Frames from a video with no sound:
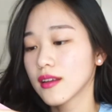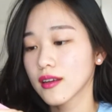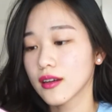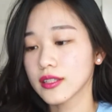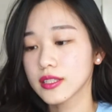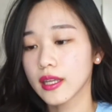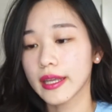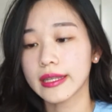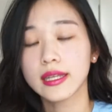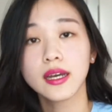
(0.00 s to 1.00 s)
Gosh,
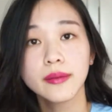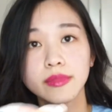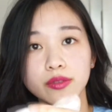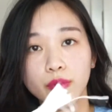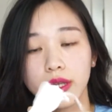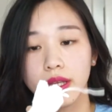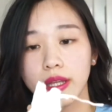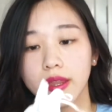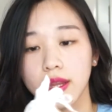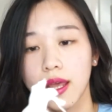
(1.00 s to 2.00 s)
it comes
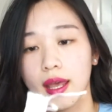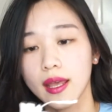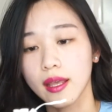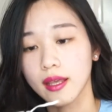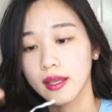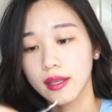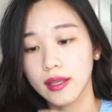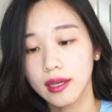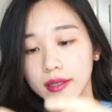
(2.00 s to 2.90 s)
with a